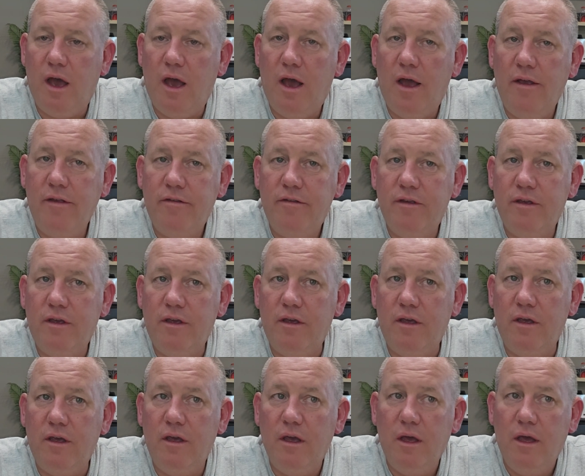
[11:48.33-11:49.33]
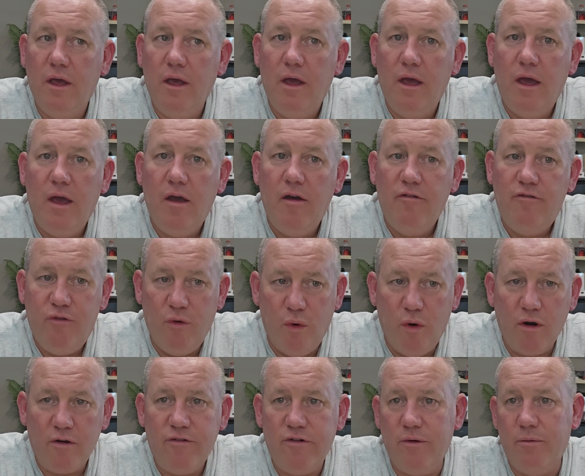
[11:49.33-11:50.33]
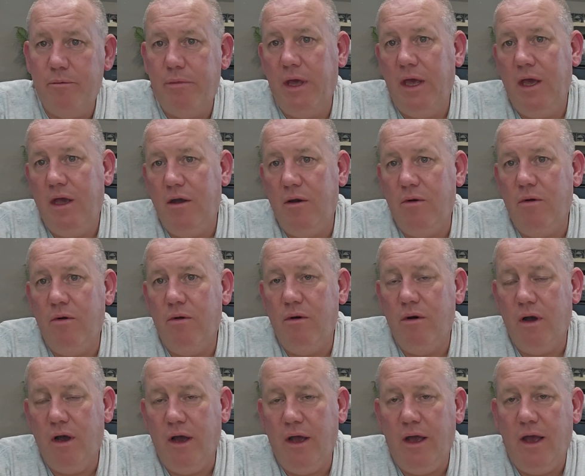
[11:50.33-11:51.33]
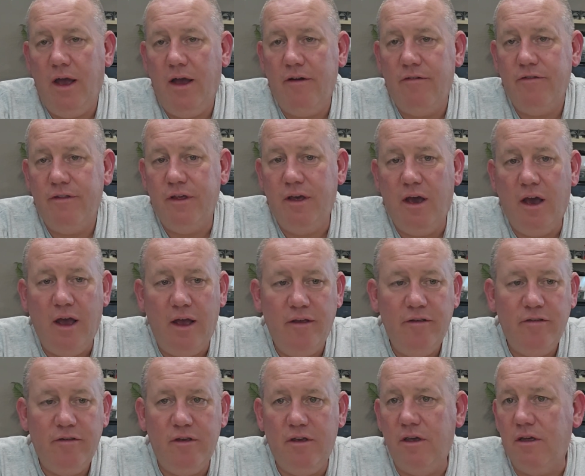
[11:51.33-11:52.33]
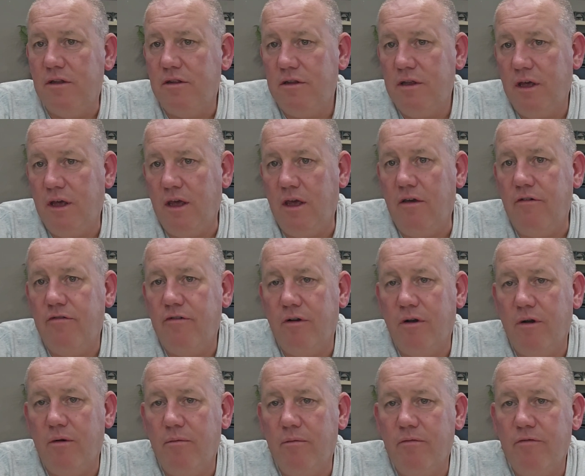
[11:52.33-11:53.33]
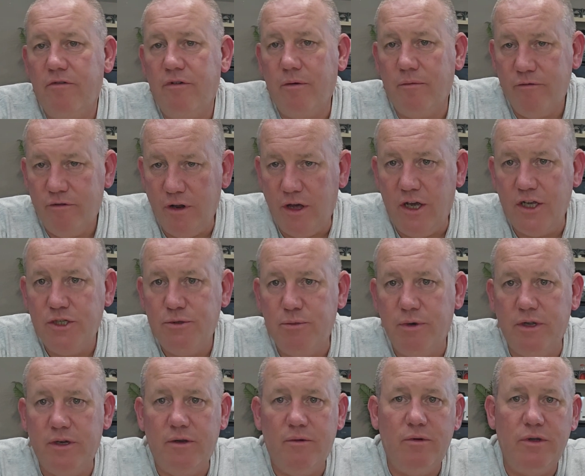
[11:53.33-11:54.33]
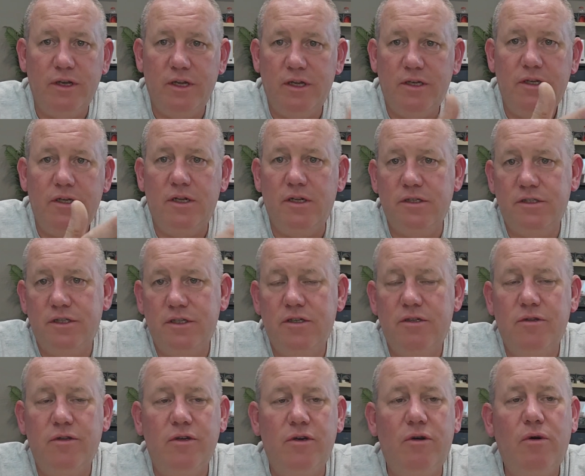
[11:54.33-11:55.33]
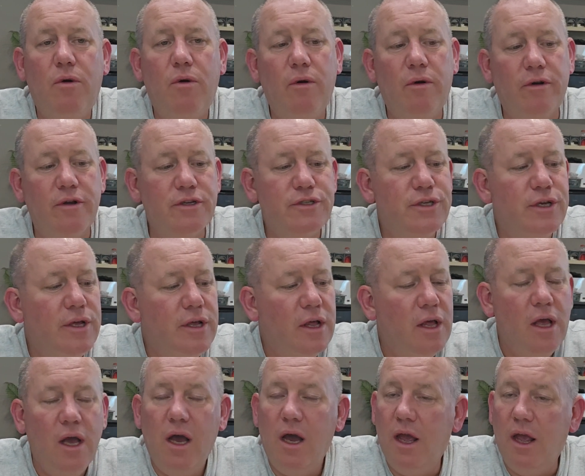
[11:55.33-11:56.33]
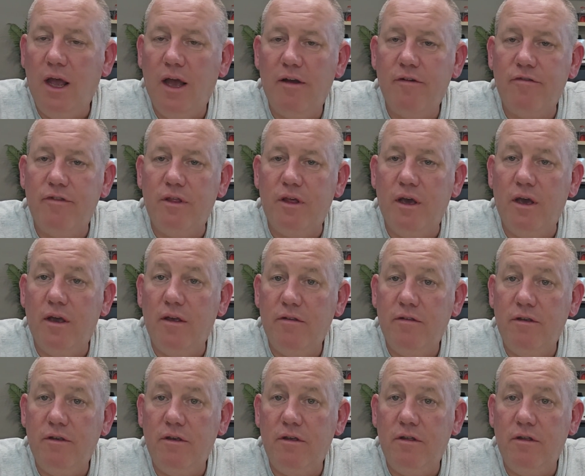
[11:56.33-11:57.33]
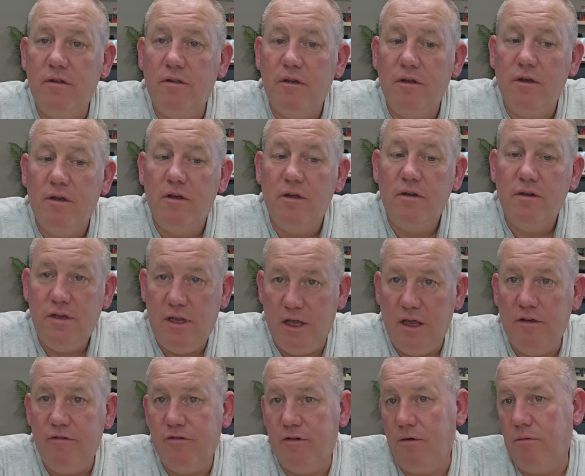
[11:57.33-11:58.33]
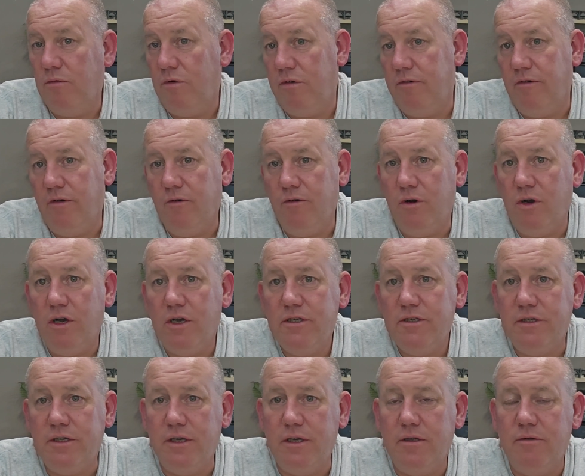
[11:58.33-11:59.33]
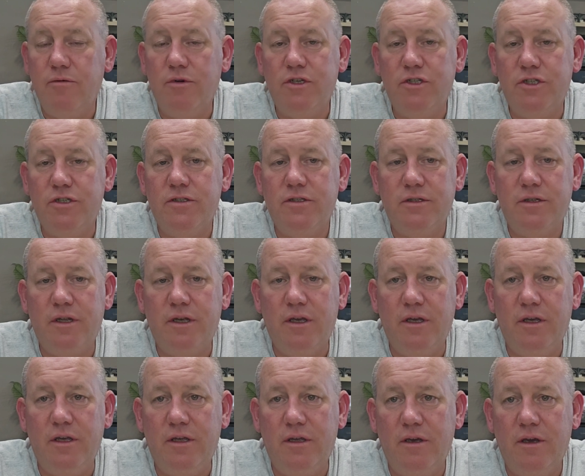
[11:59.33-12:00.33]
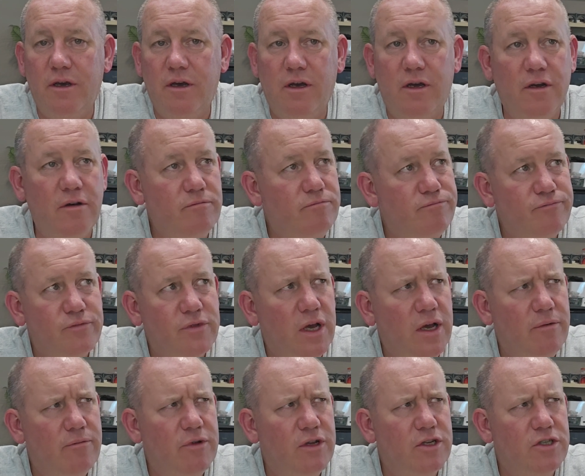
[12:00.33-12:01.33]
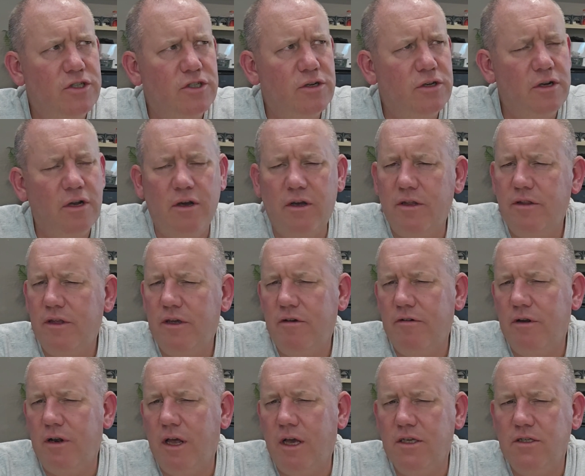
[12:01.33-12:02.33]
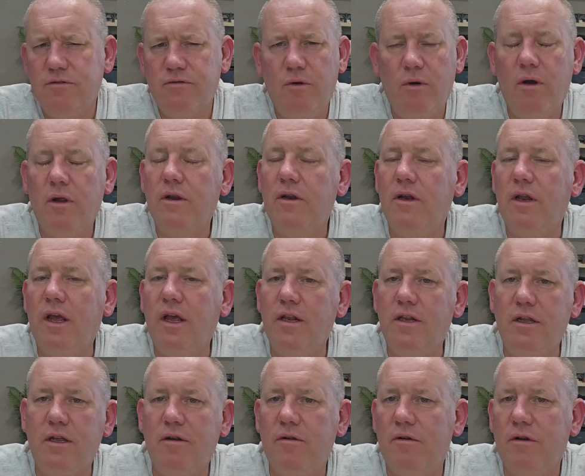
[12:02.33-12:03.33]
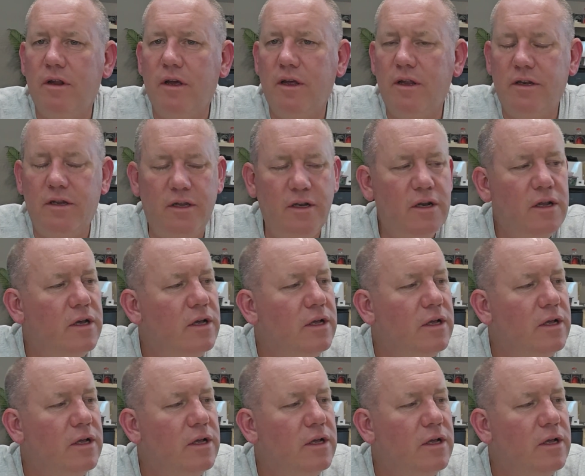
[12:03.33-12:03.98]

IC4 from Pico. I have the ICT from Fleischmann, the one that tilts into the corners. I have the ICT from Riva Rossi, which is the, I'm not sure now, I think class 418 or 19.